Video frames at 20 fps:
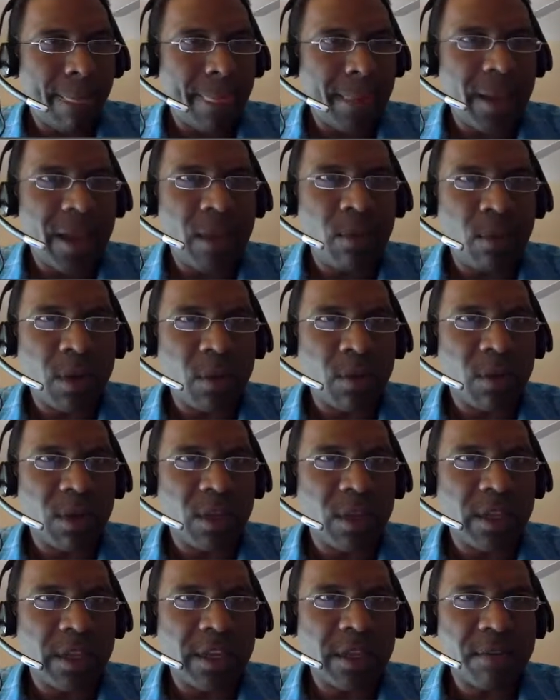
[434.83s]
And we
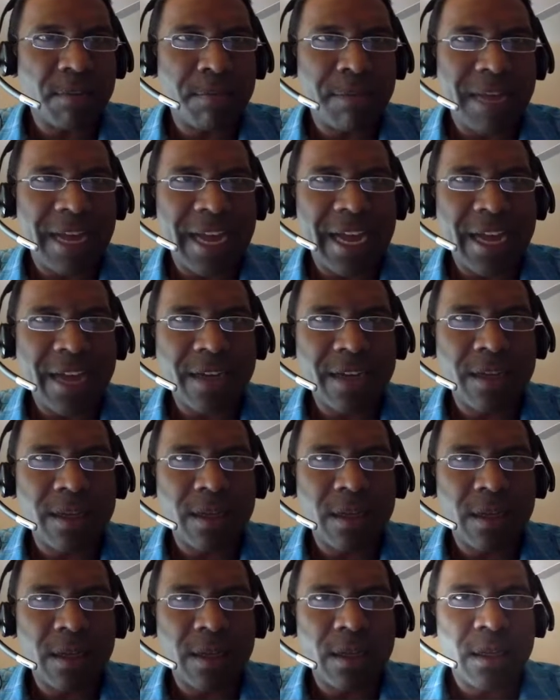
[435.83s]
will link back
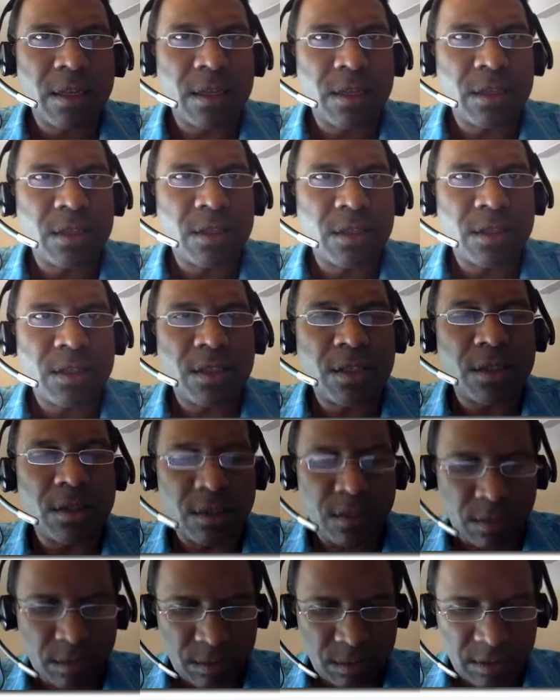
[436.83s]

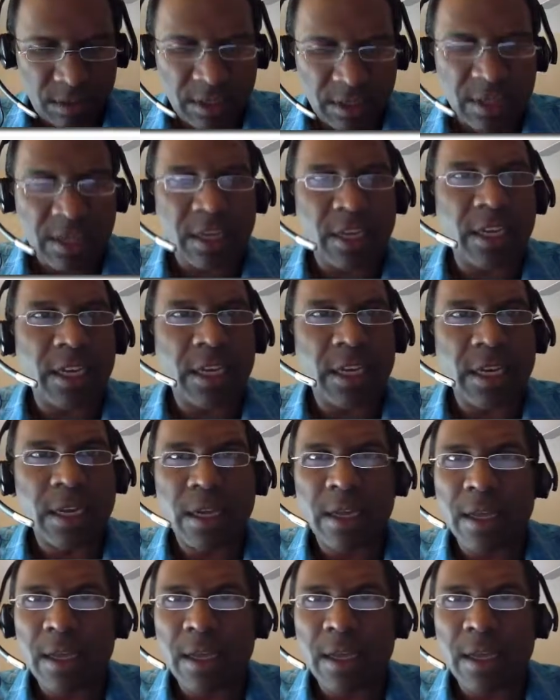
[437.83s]
to the